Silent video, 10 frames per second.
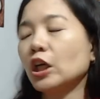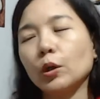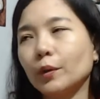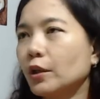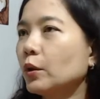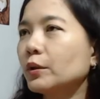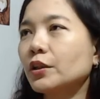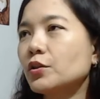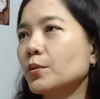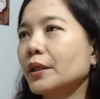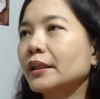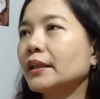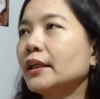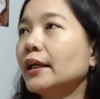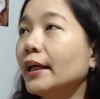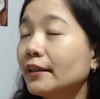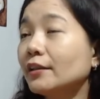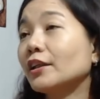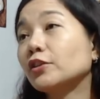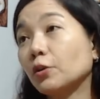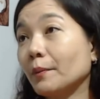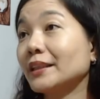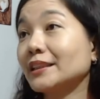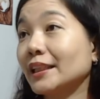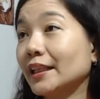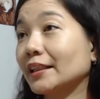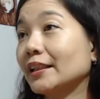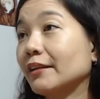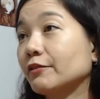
withhold a treat, and they're domesticated after